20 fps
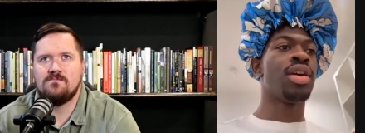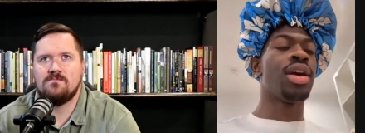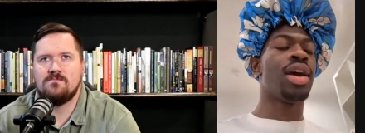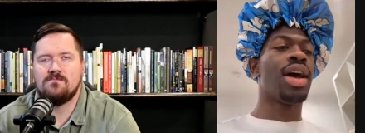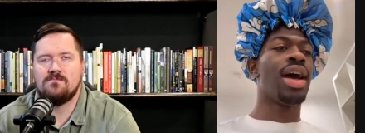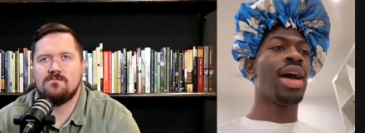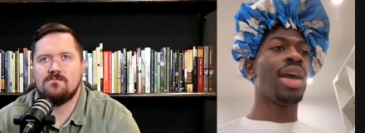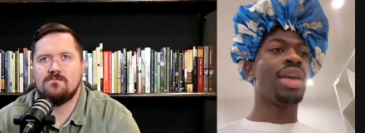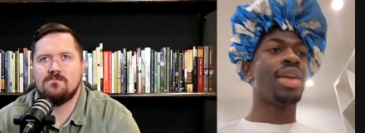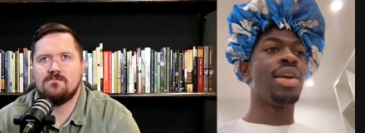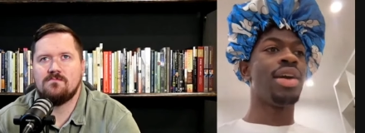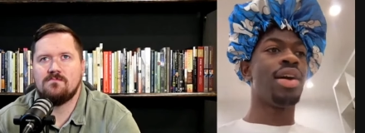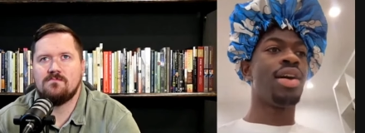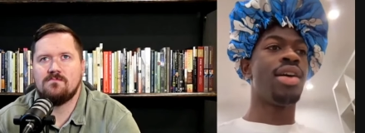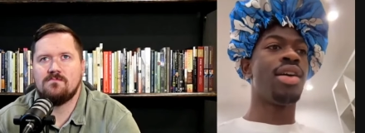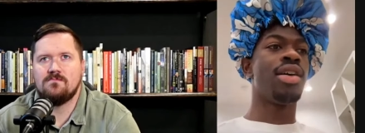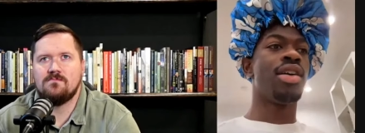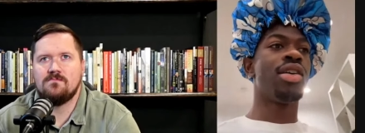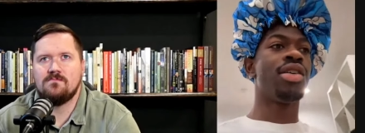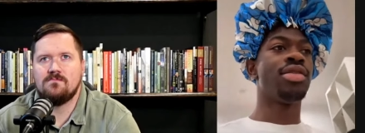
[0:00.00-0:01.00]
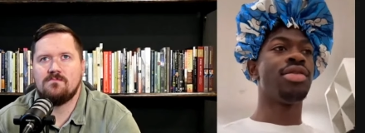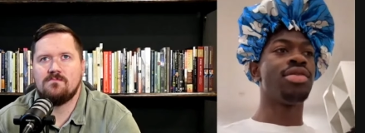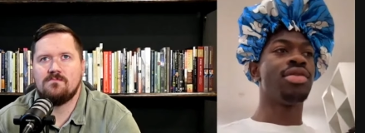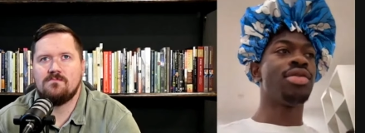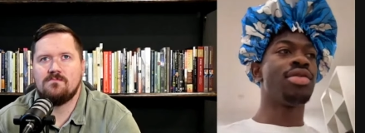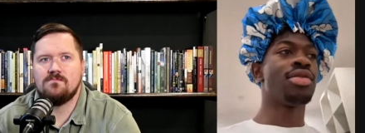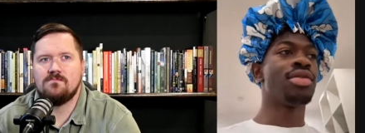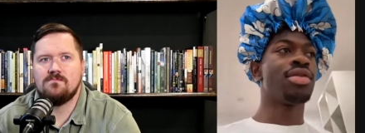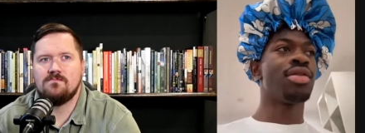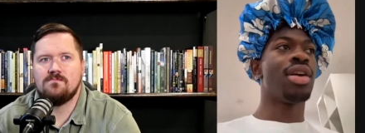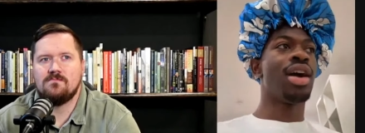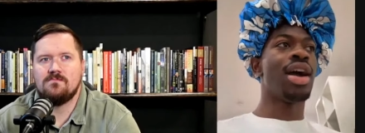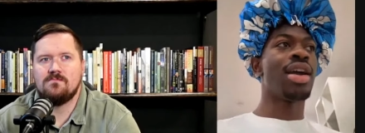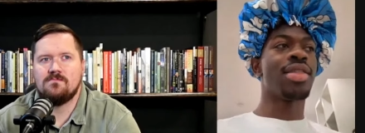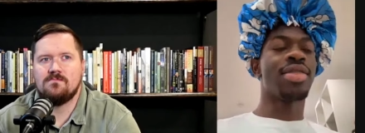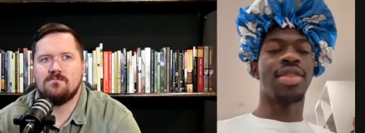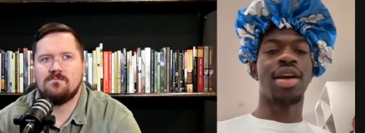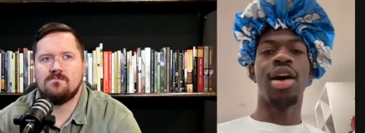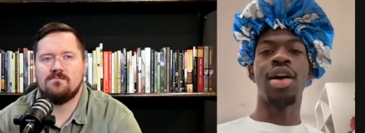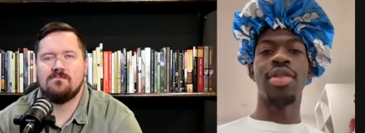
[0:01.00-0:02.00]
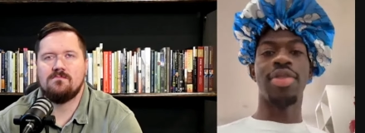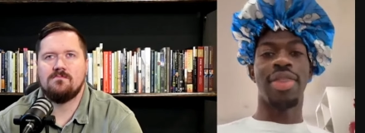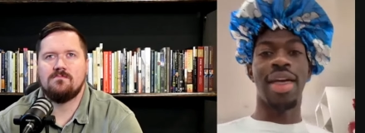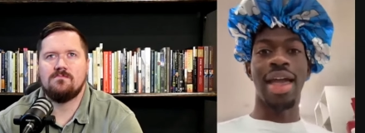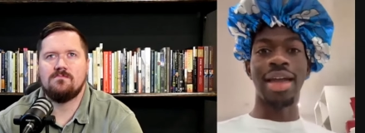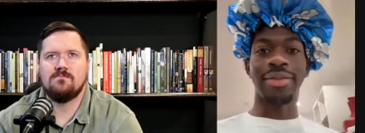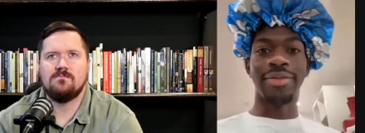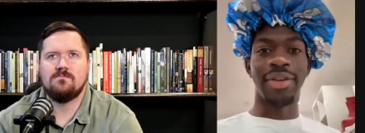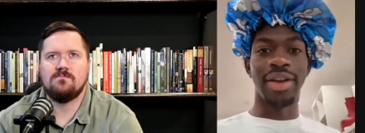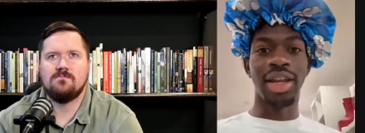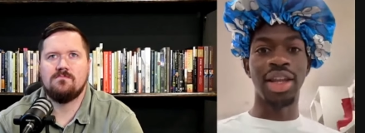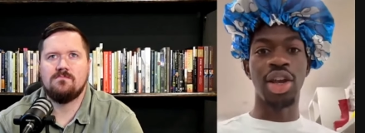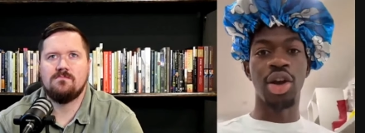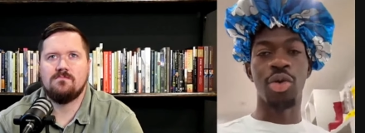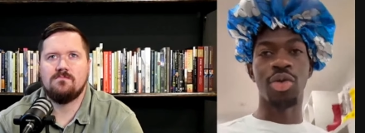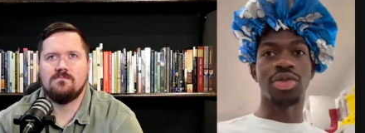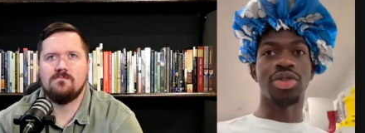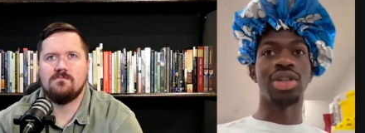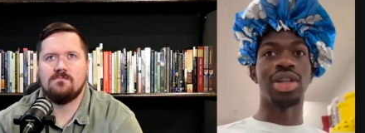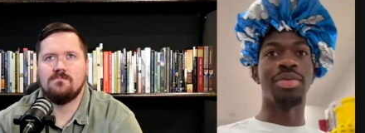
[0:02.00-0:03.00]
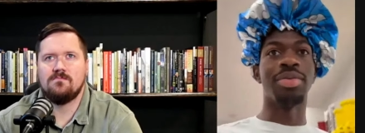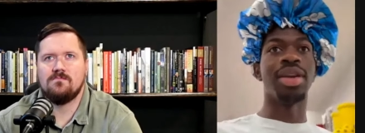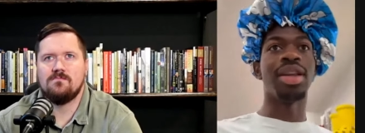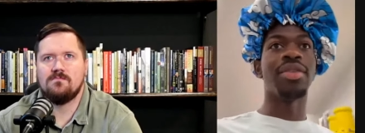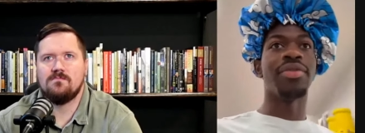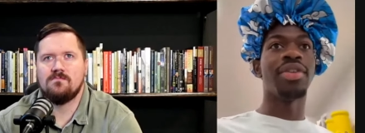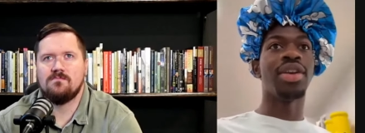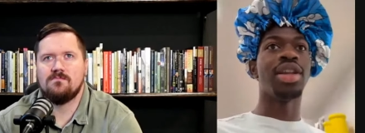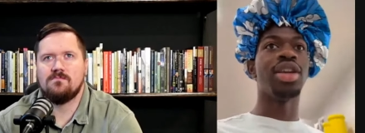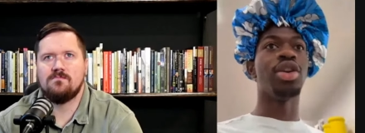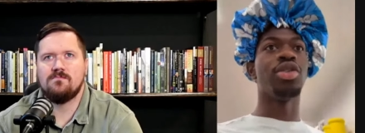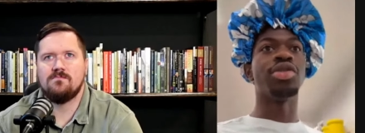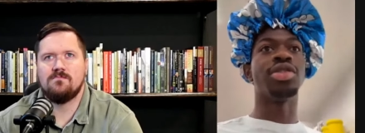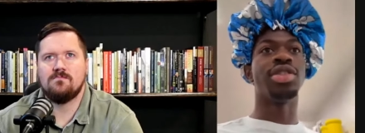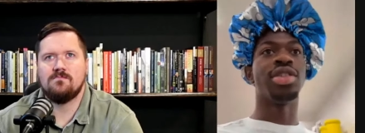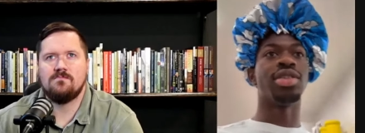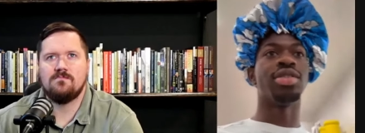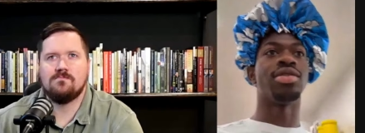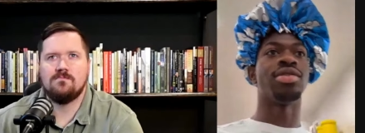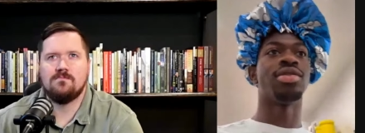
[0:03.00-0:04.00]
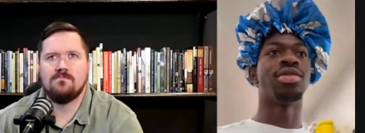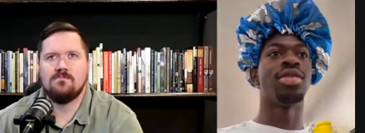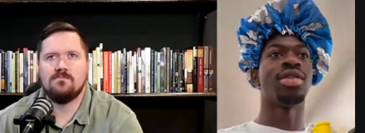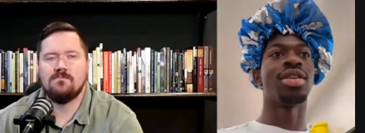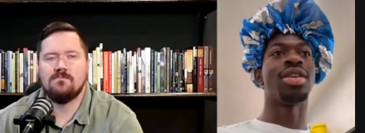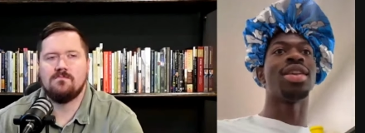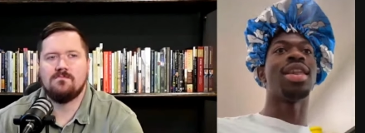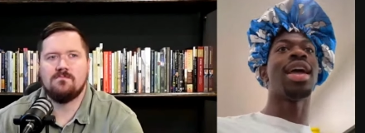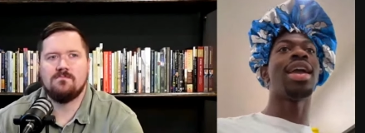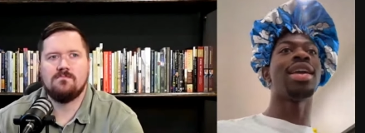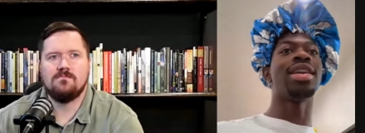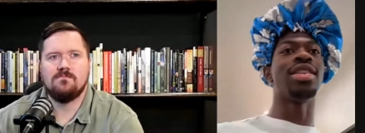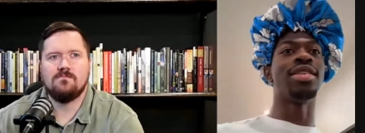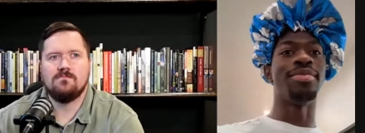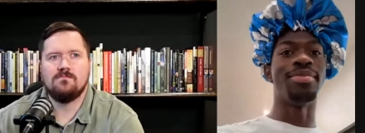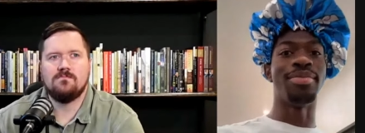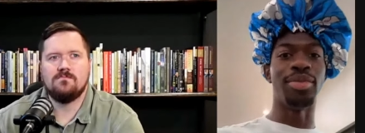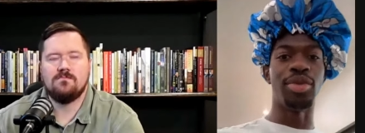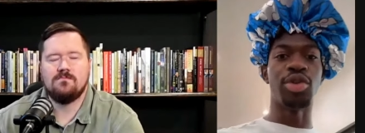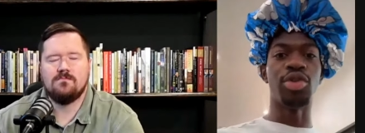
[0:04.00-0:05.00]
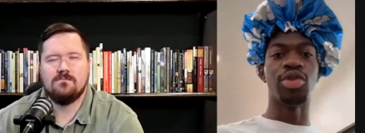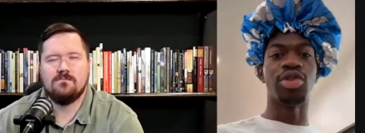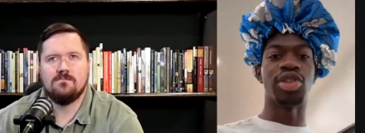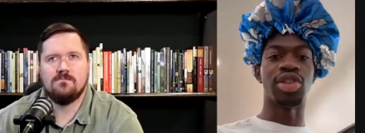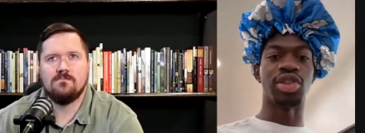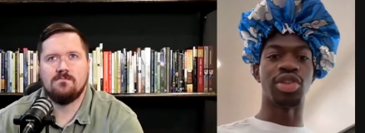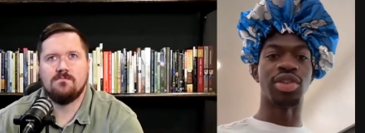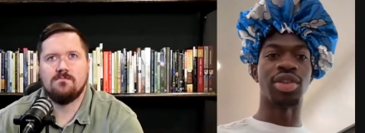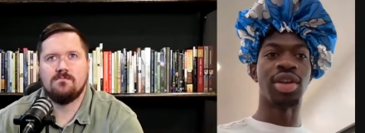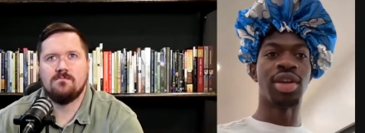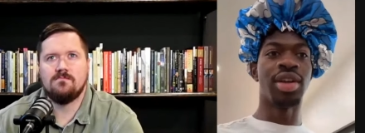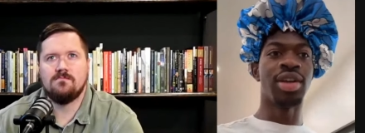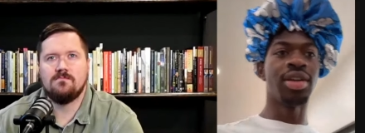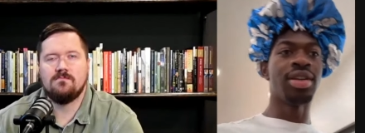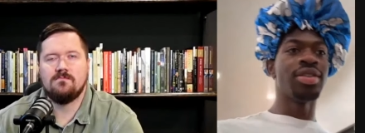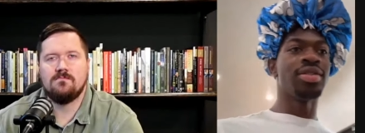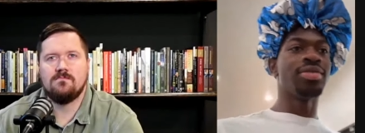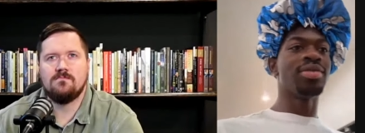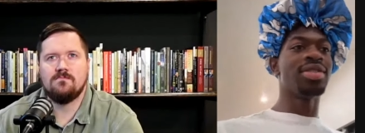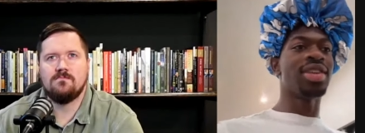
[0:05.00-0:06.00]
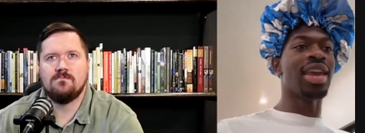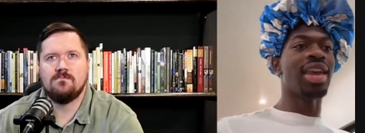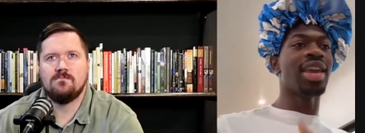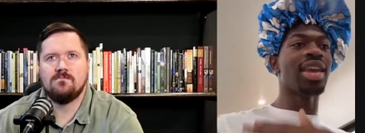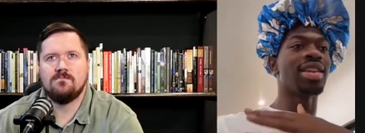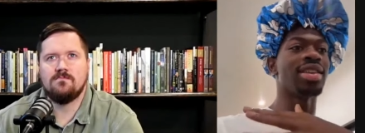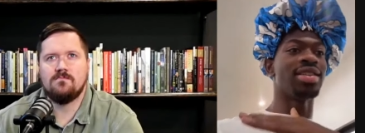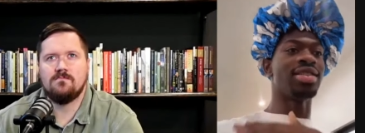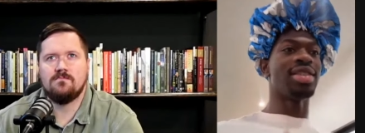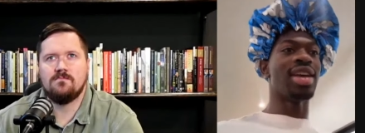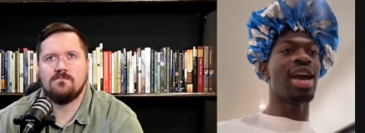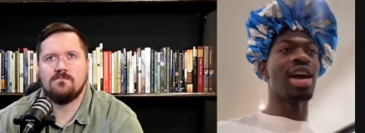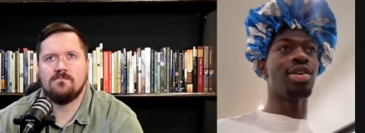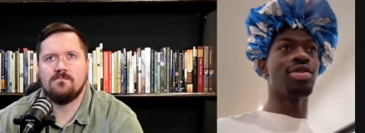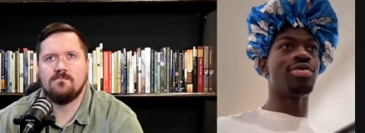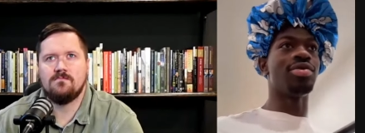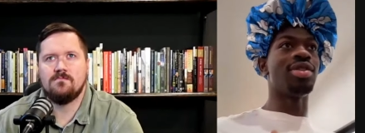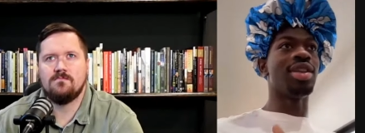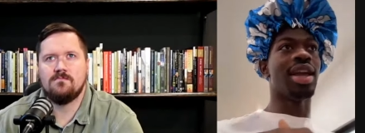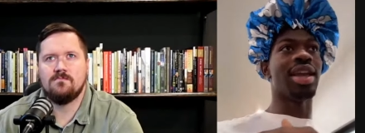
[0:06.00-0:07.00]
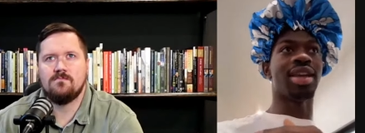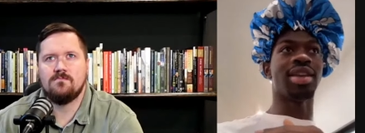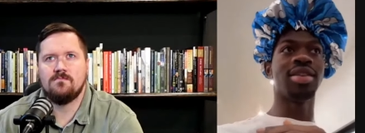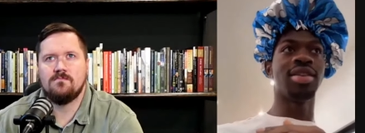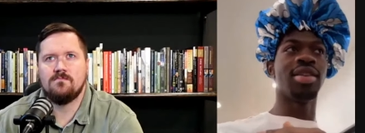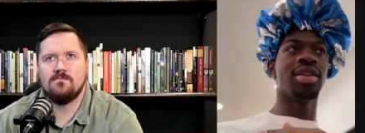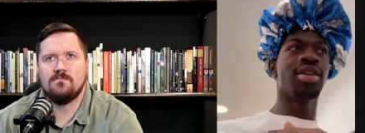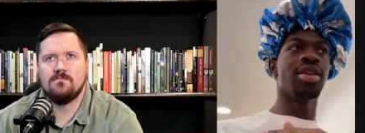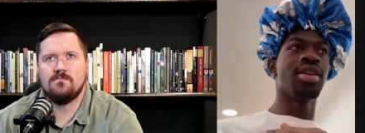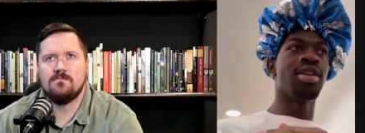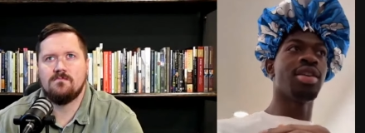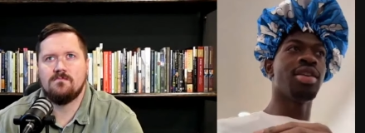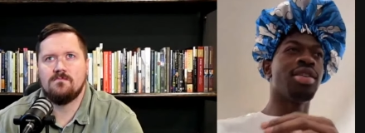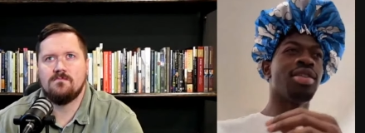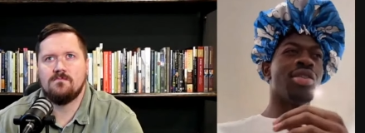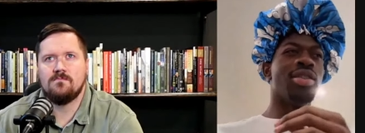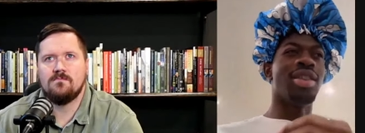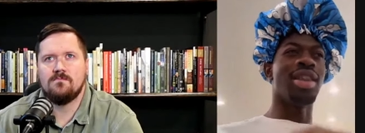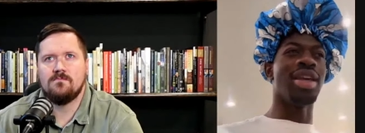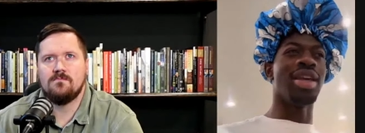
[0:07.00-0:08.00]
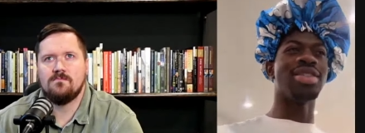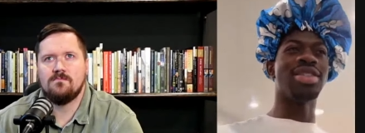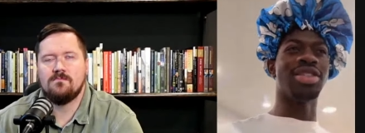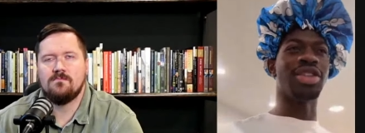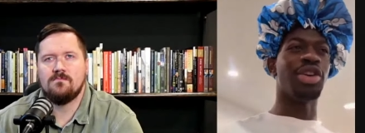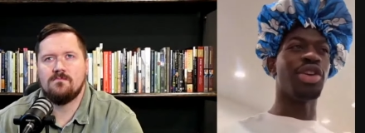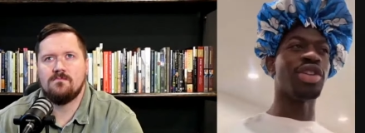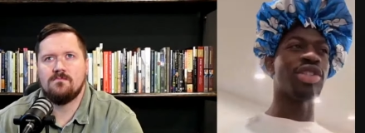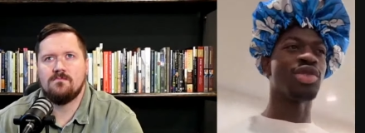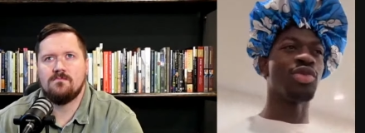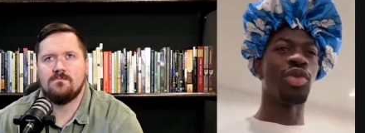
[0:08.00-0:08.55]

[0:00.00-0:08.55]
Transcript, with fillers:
Speaker 1: I uh I thought that video was gonna be the video to lighten the mood to take it down like less serious or